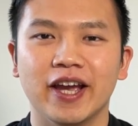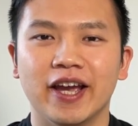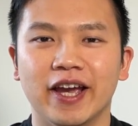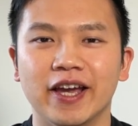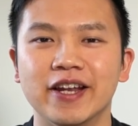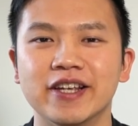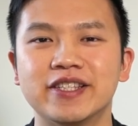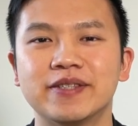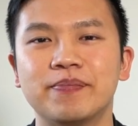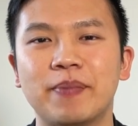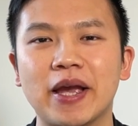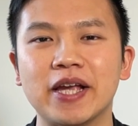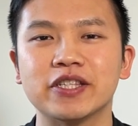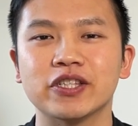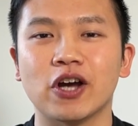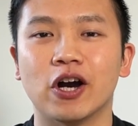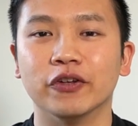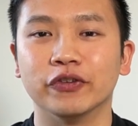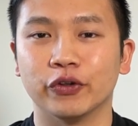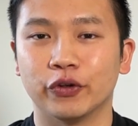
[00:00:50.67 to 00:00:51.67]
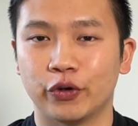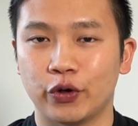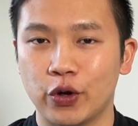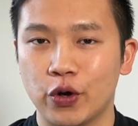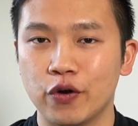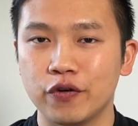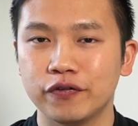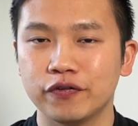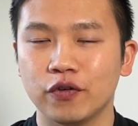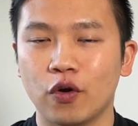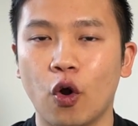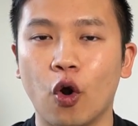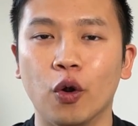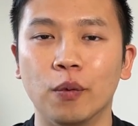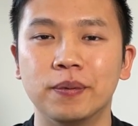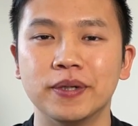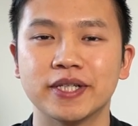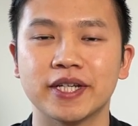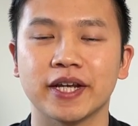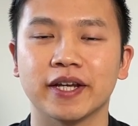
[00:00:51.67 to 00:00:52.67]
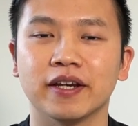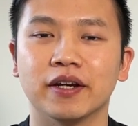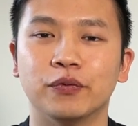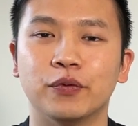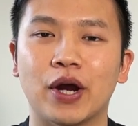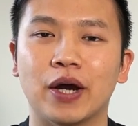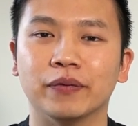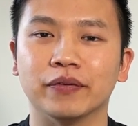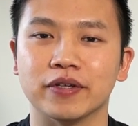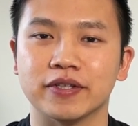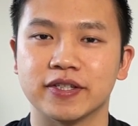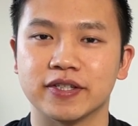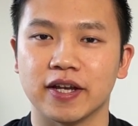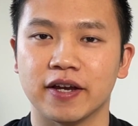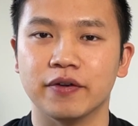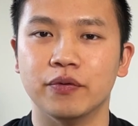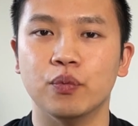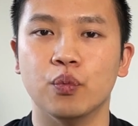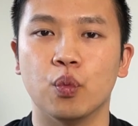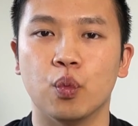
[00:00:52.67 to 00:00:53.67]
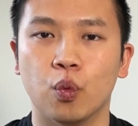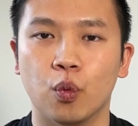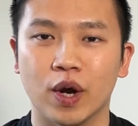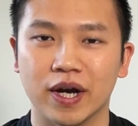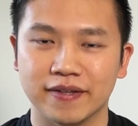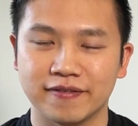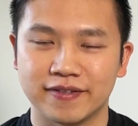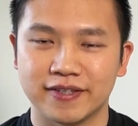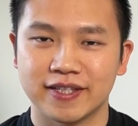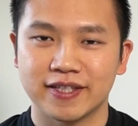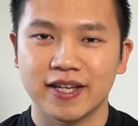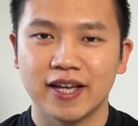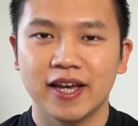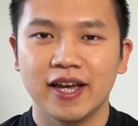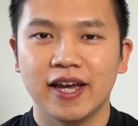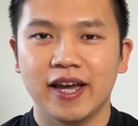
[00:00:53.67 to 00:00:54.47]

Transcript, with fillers: It is based on the Earth orbiting around the Sun once,